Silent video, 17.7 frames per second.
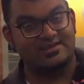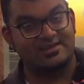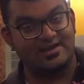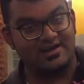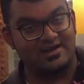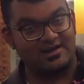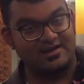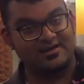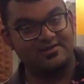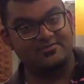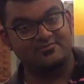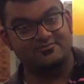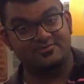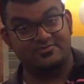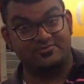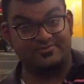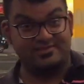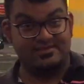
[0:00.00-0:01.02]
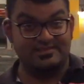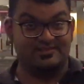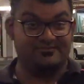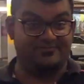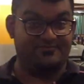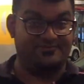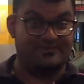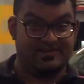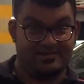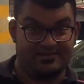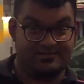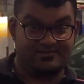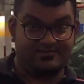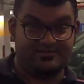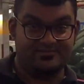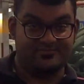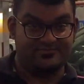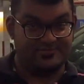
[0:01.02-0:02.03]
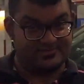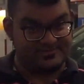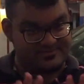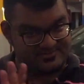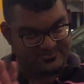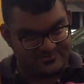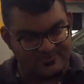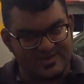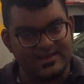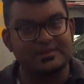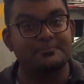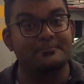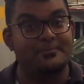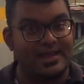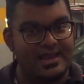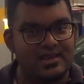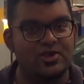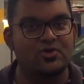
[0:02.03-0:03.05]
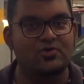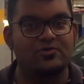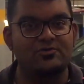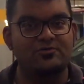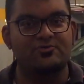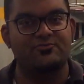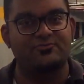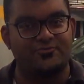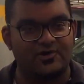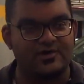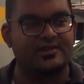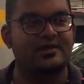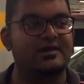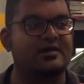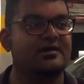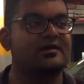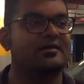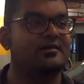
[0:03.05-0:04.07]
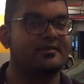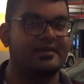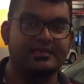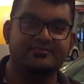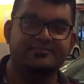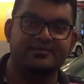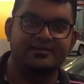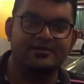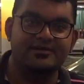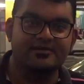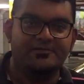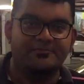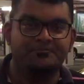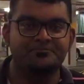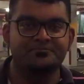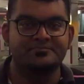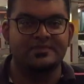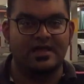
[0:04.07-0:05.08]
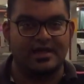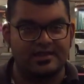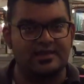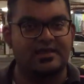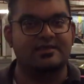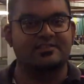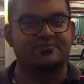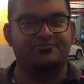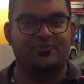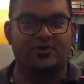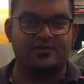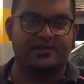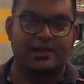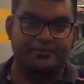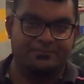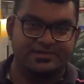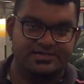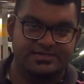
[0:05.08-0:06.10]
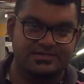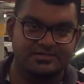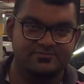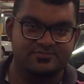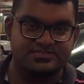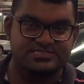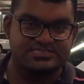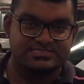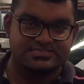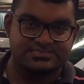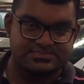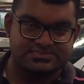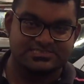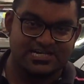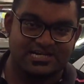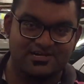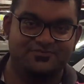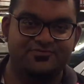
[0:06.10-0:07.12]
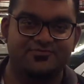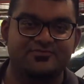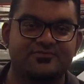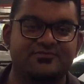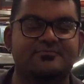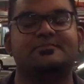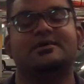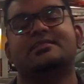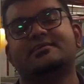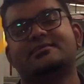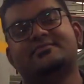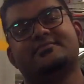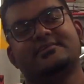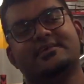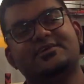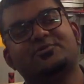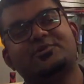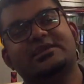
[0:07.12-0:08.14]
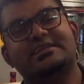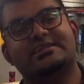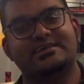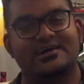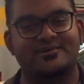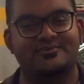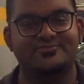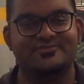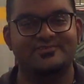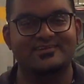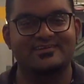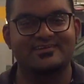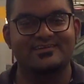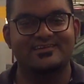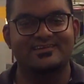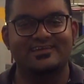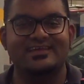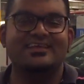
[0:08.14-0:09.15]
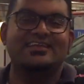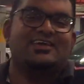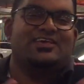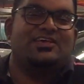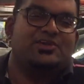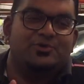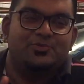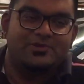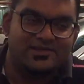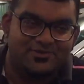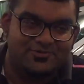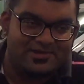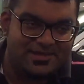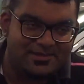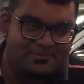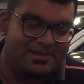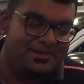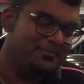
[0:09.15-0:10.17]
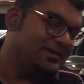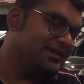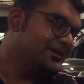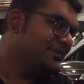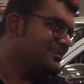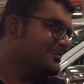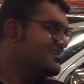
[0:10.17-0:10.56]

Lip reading: the car, you've seen the front, which is very mellow for a Ranger. Unlike the Ford Raptor, which is tough, but this is equally tough, in a cuter way maybe.